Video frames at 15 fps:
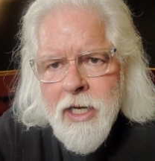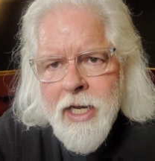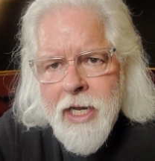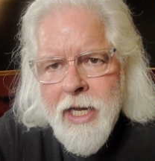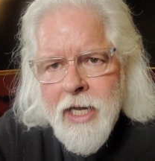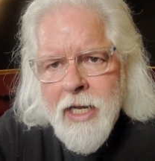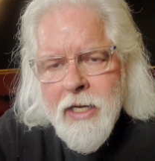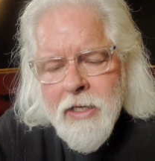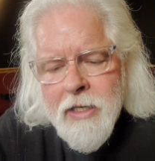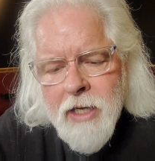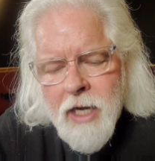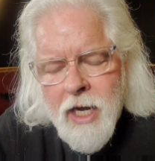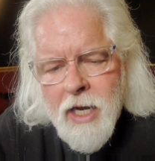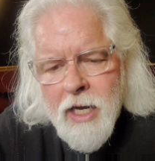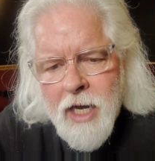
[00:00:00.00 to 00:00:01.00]
And
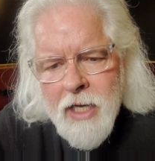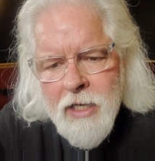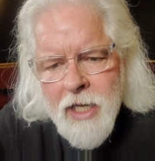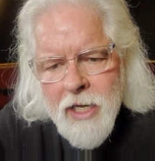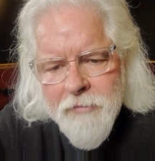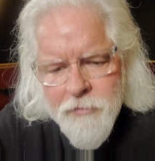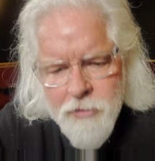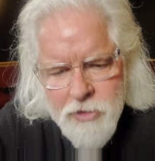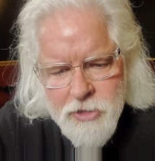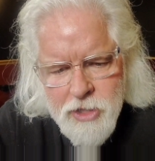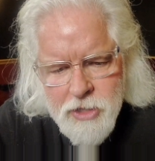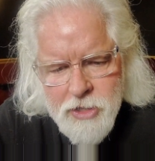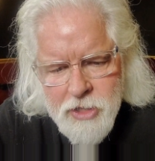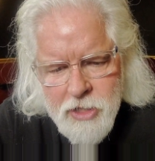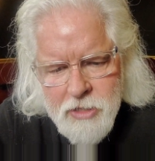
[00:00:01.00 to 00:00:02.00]
I'd like you just to